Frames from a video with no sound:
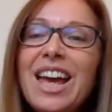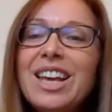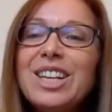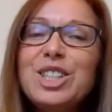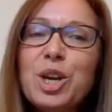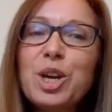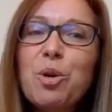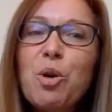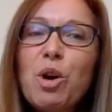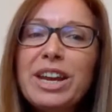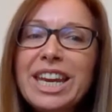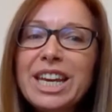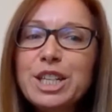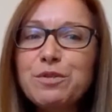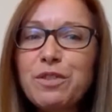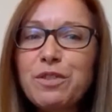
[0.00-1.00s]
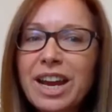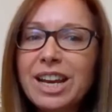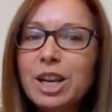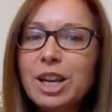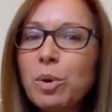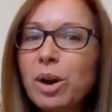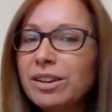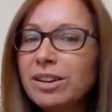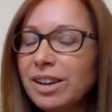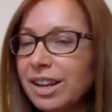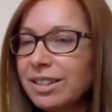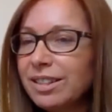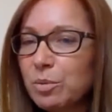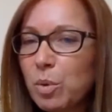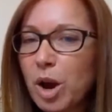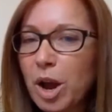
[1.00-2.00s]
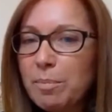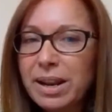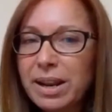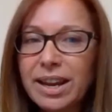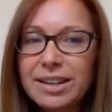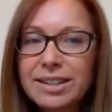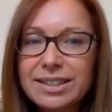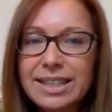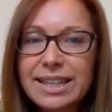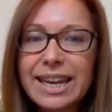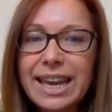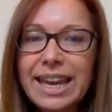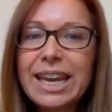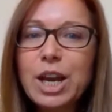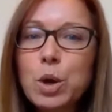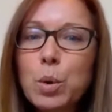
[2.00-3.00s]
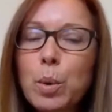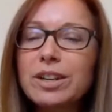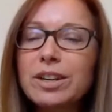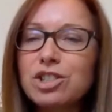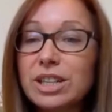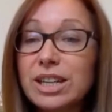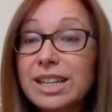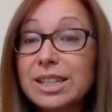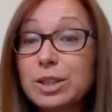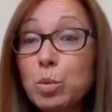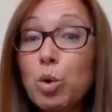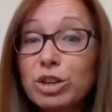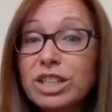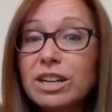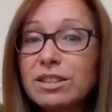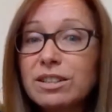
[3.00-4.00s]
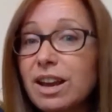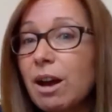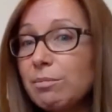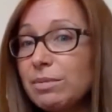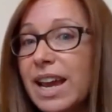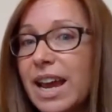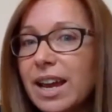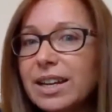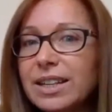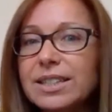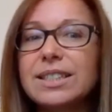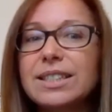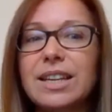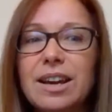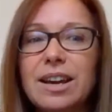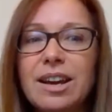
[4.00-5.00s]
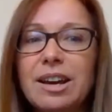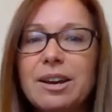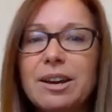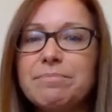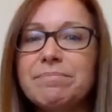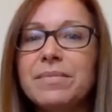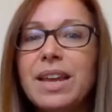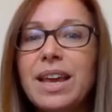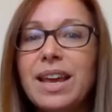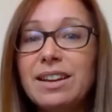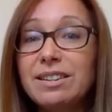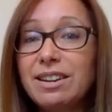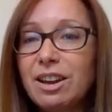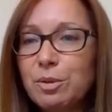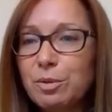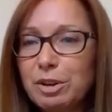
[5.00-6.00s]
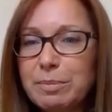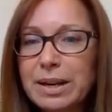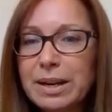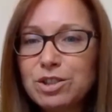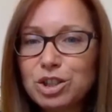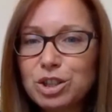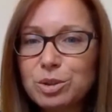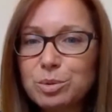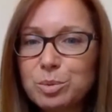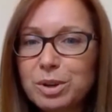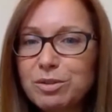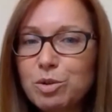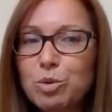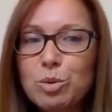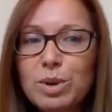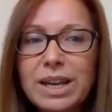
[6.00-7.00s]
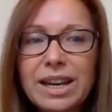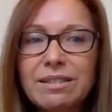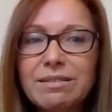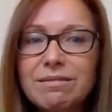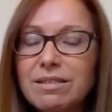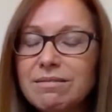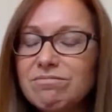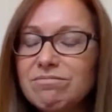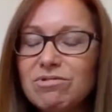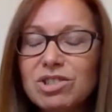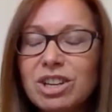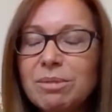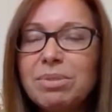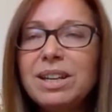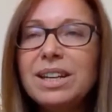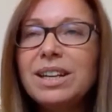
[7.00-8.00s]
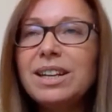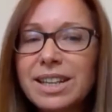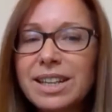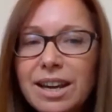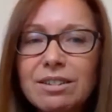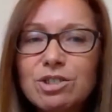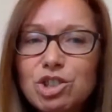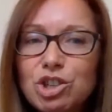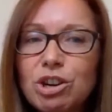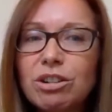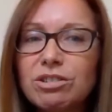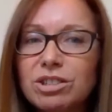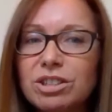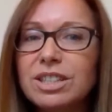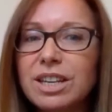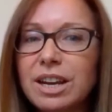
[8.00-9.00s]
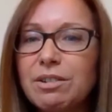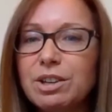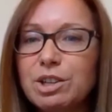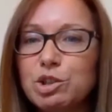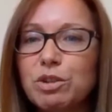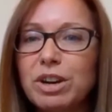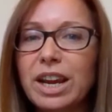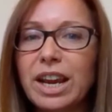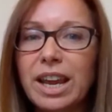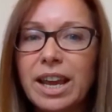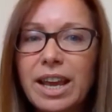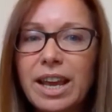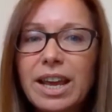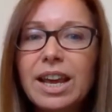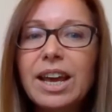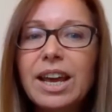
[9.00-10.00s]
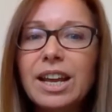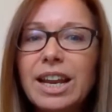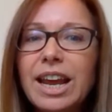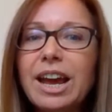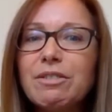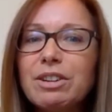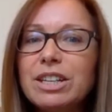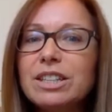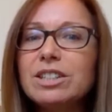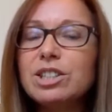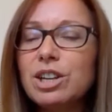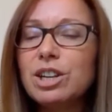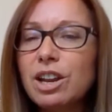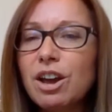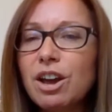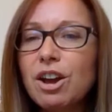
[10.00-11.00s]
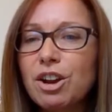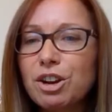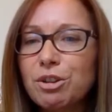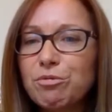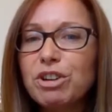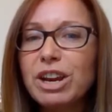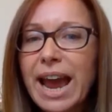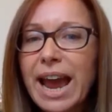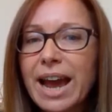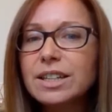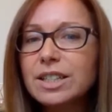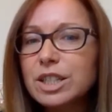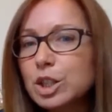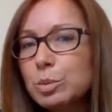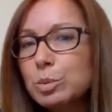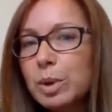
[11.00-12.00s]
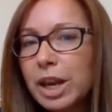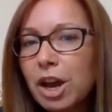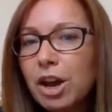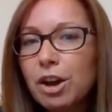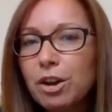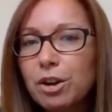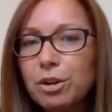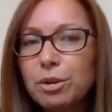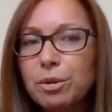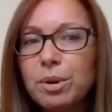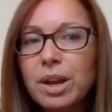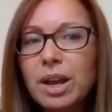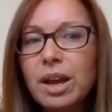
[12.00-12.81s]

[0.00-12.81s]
So I guess for anyone in the workplace, the key question is what does come next? Like we've mentioned, we're all in completely uncharted territory and having to learn and react as we go.